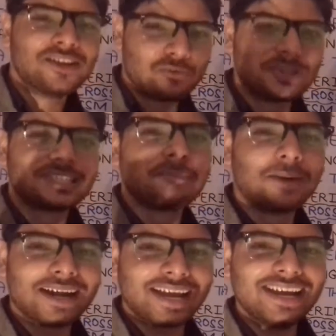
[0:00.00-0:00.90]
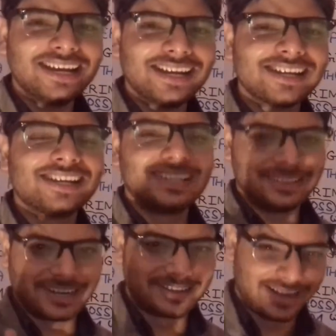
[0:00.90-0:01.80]
which differ in
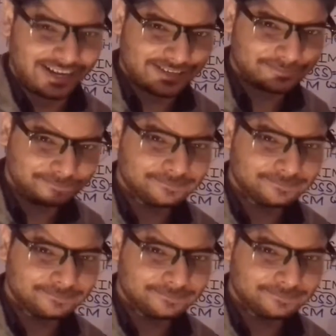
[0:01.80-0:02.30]
the trait,